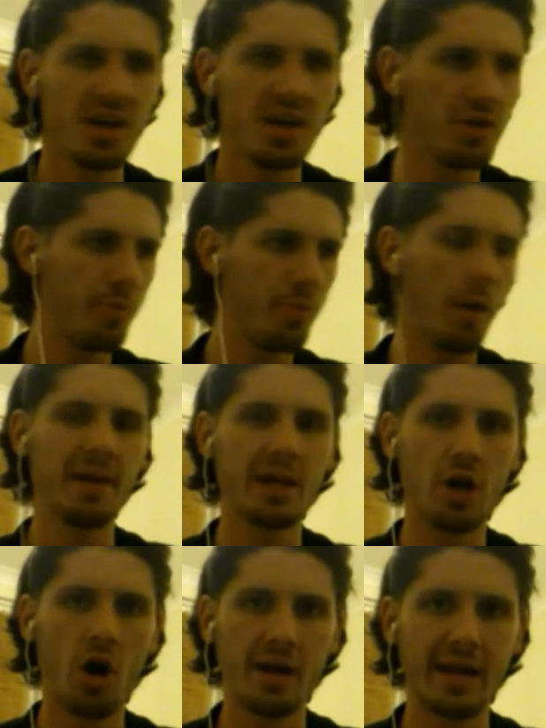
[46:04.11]
You've probably
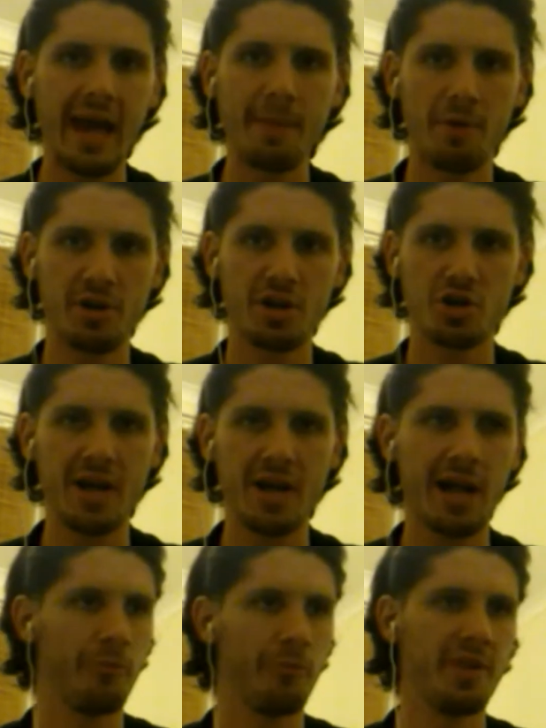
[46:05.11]
got a game on your
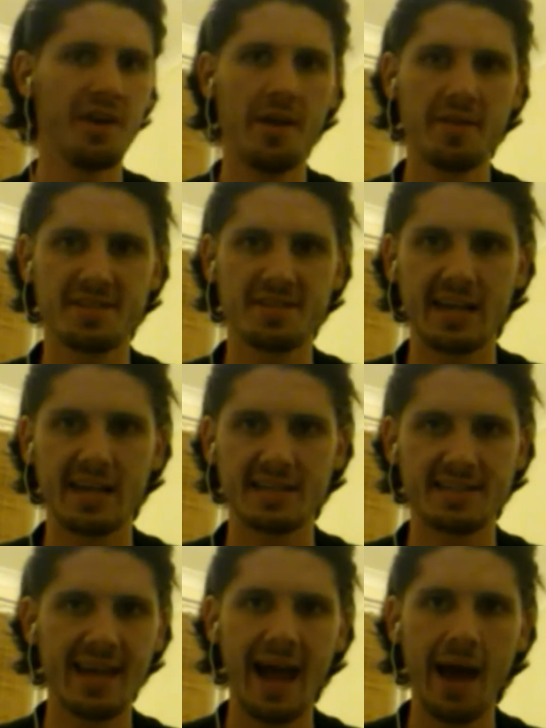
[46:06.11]
shelf with another
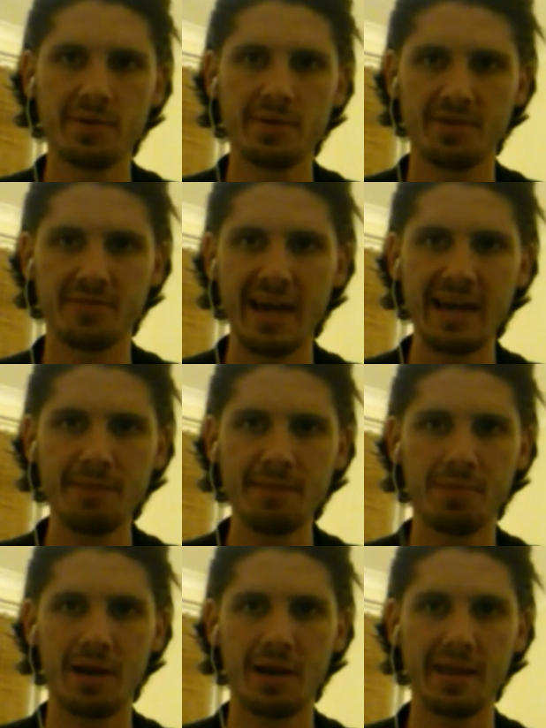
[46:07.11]
60 hours of
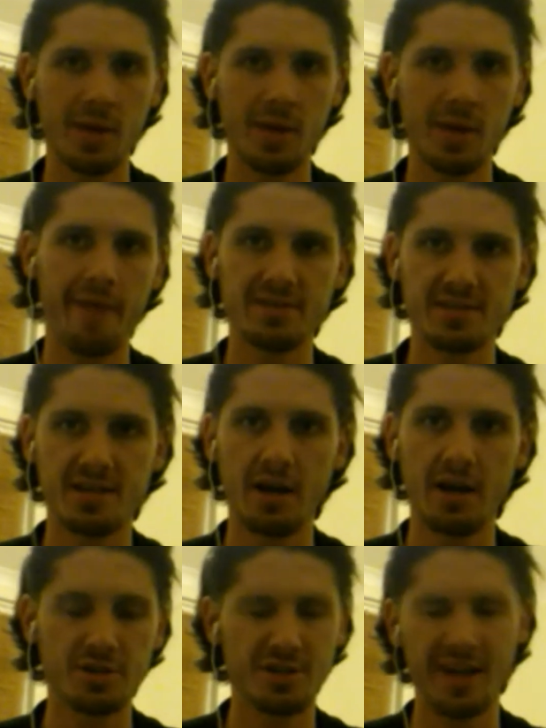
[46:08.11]
gameplay that you haven't
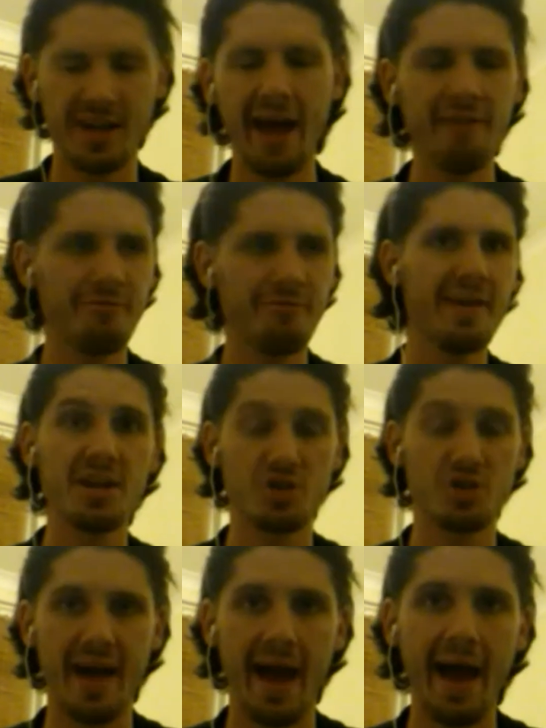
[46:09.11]
touched yet.
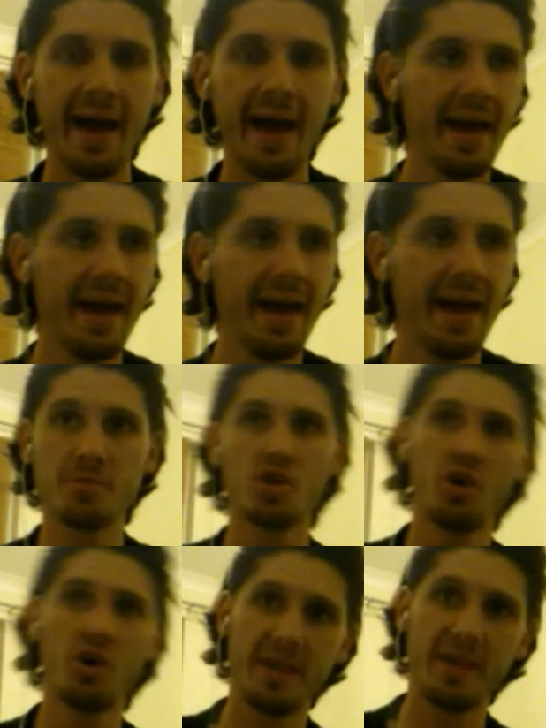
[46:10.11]
Finish that, and I'm
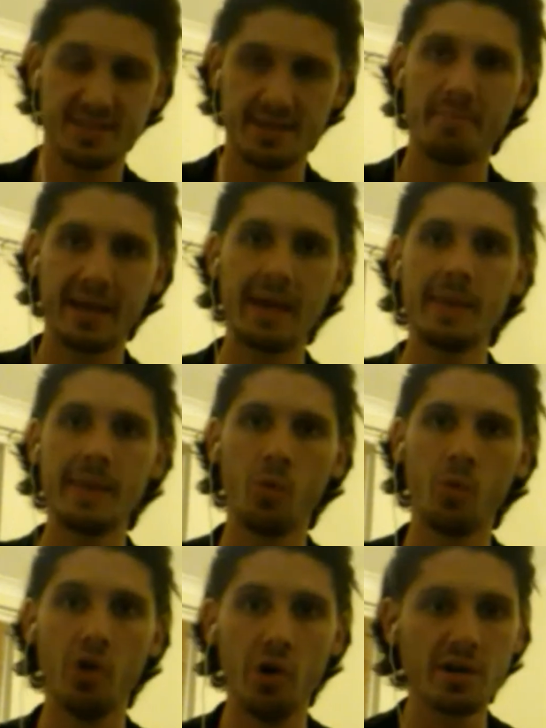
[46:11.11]
sure there's something in the
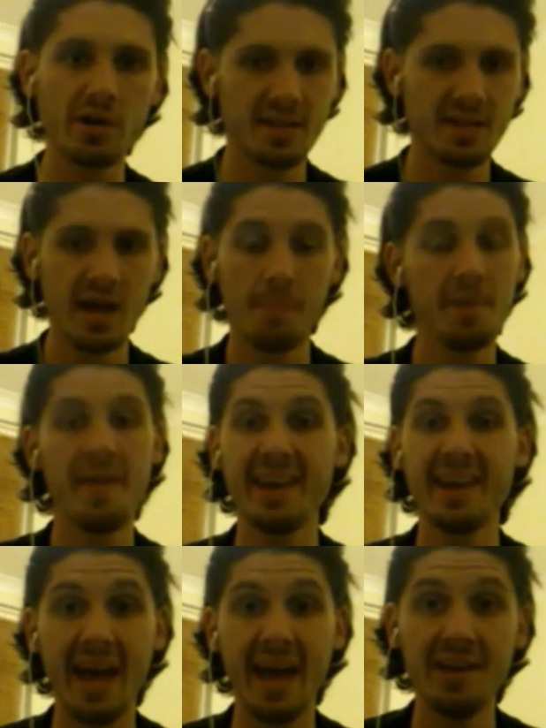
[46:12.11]
works. But then
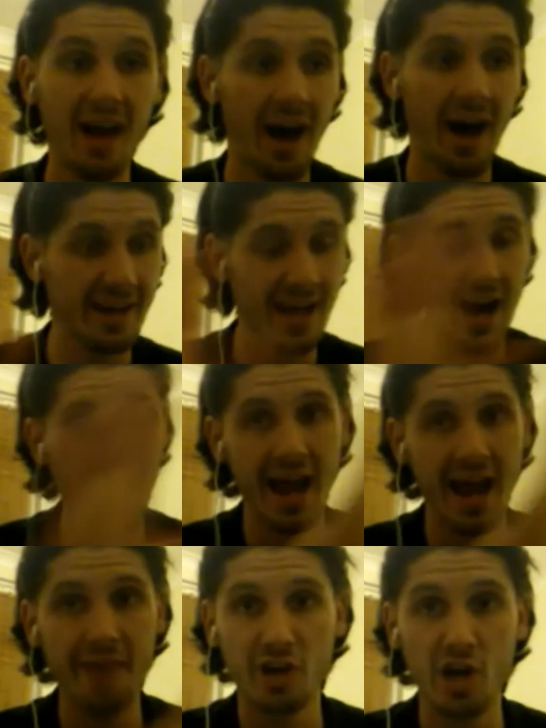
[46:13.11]
again, I can't
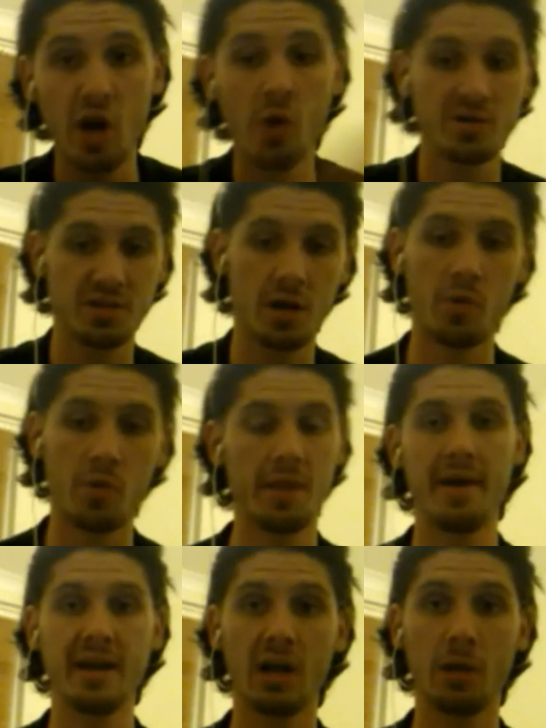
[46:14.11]
have a go because I'm one of
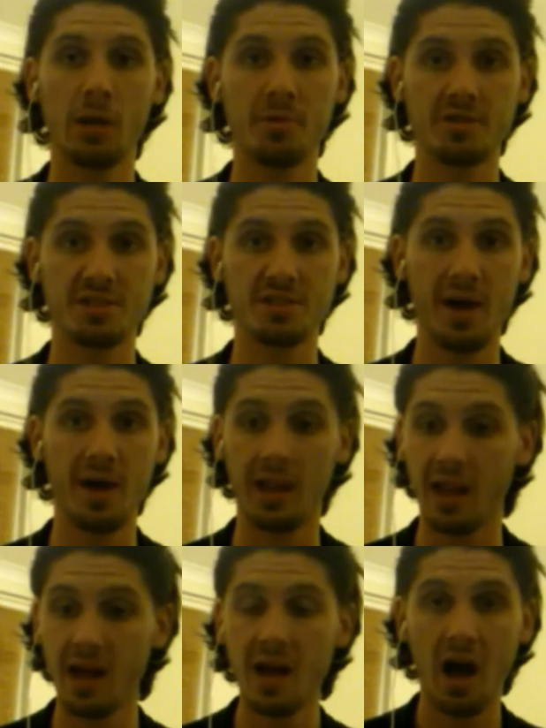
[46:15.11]
the main culprits as
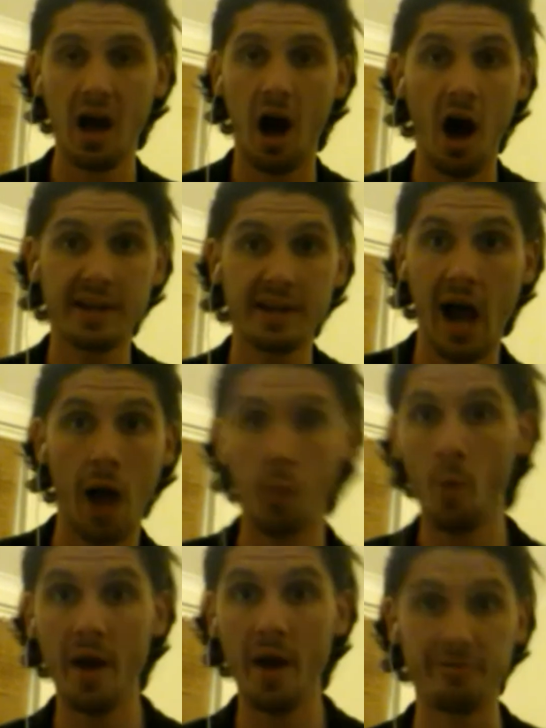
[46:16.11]
well. I can't
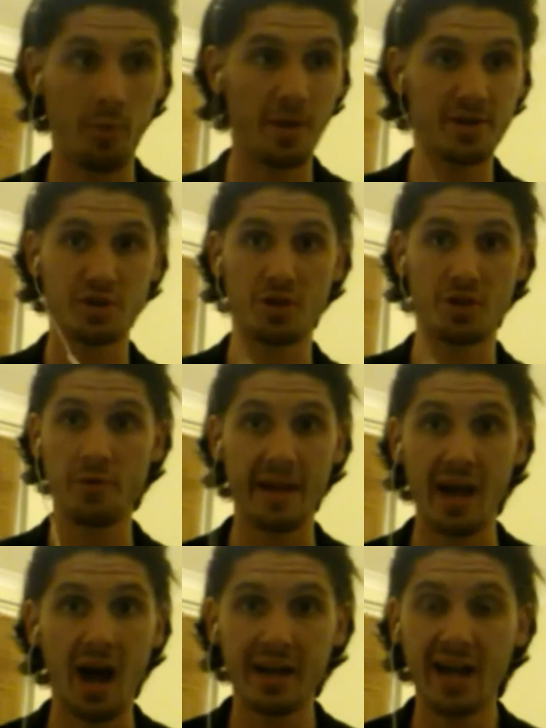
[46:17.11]
wait for Witcher
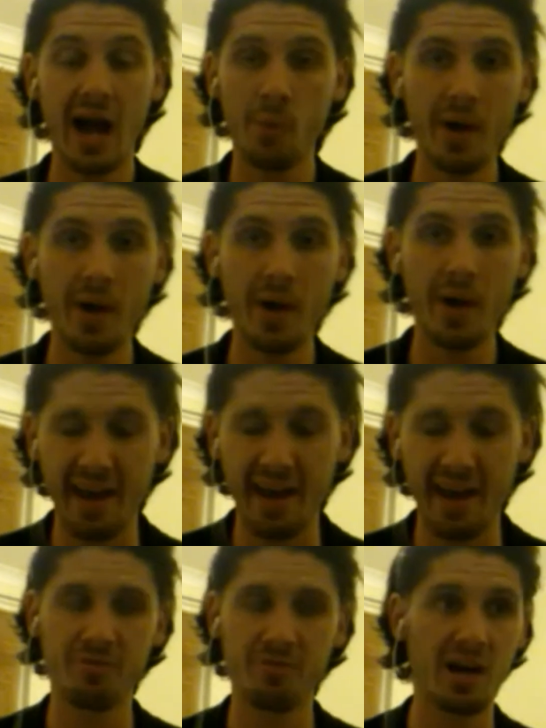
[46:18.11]
3. I can't wait for
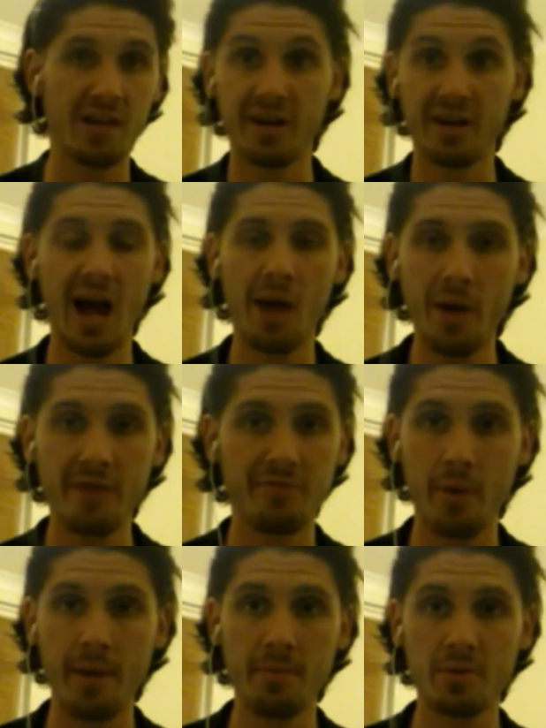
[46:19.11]
Halo 5. I can't wait
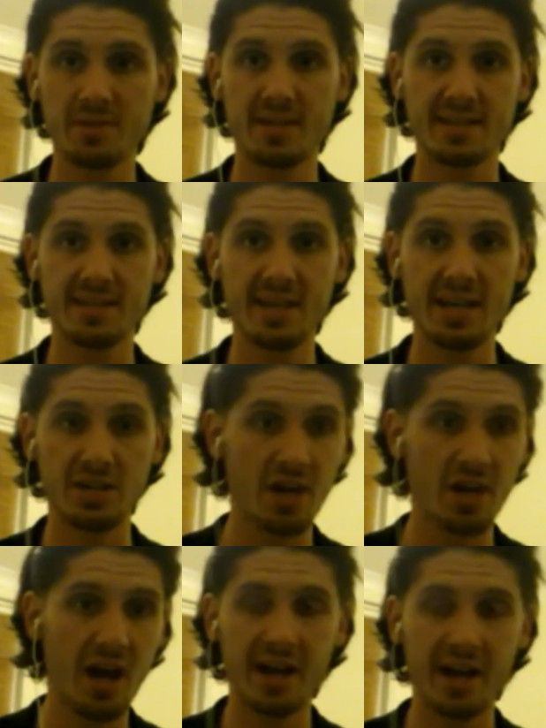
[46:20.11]
for Rainbow Six Siege.
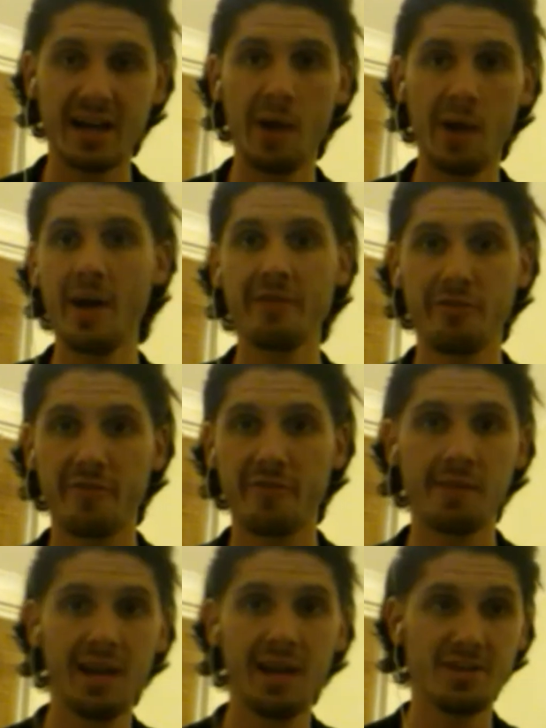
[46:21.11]
I can't wait for
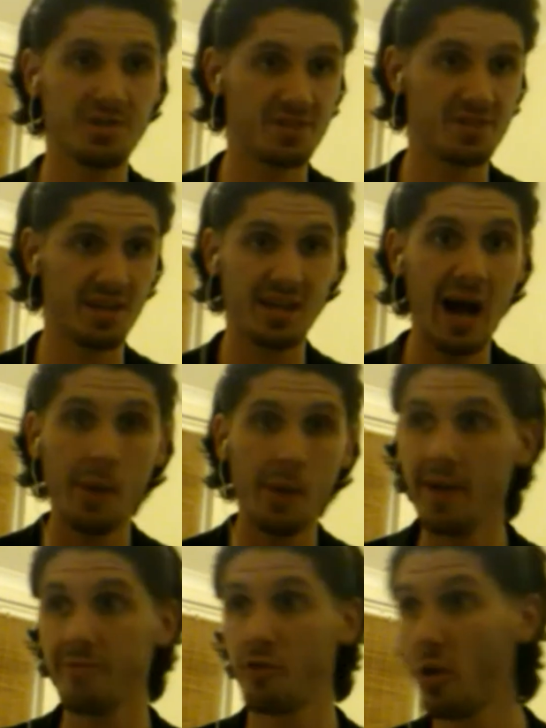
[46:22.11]
Fable Legends. I can't
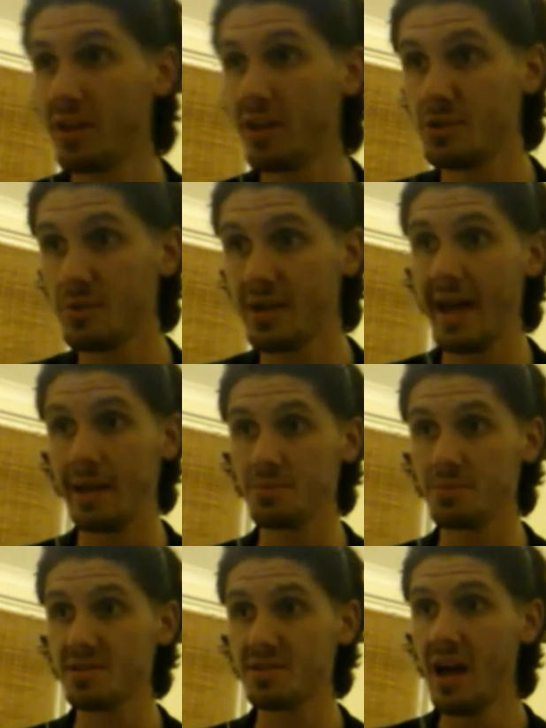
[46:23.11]
wait for all these new
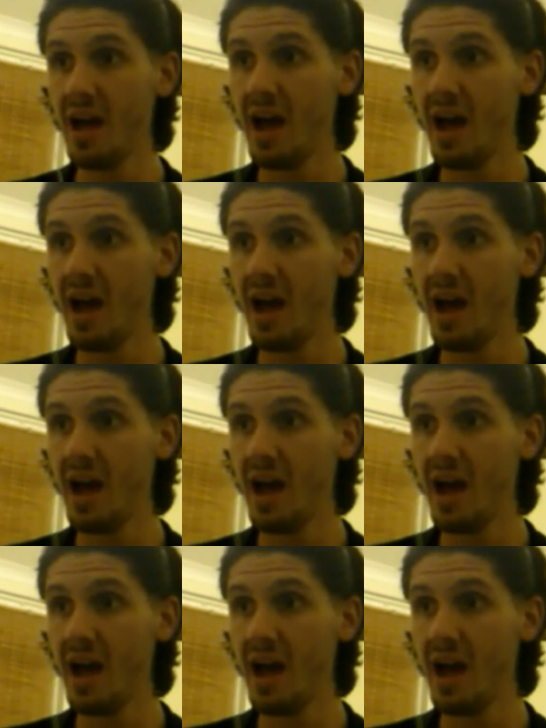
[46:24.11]
games.